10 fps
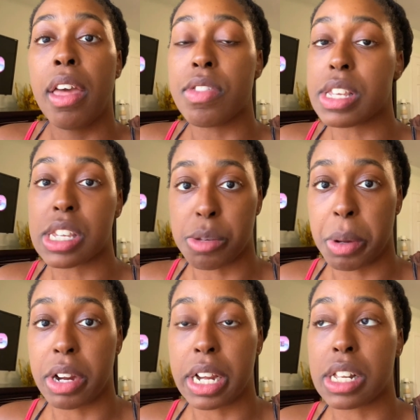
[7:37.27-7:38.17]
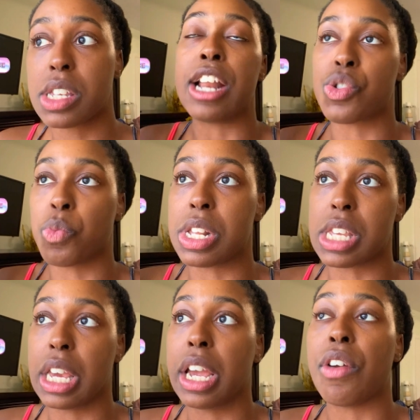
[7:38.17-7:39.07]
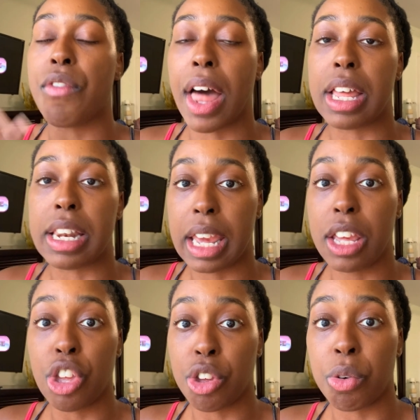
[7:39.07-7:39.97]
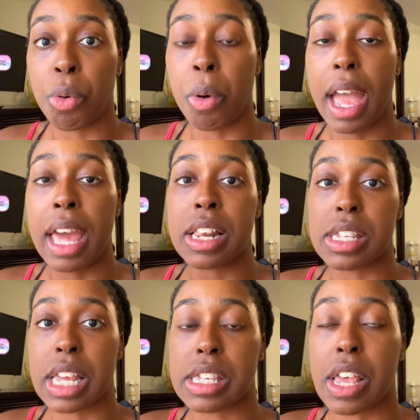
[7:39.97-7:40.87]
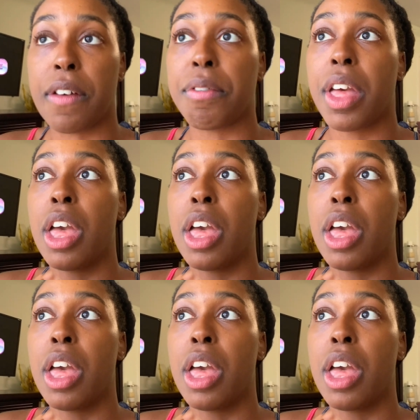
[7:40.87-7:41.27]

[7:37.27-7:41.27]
this experience, I just want to sit here and validate you in the sense of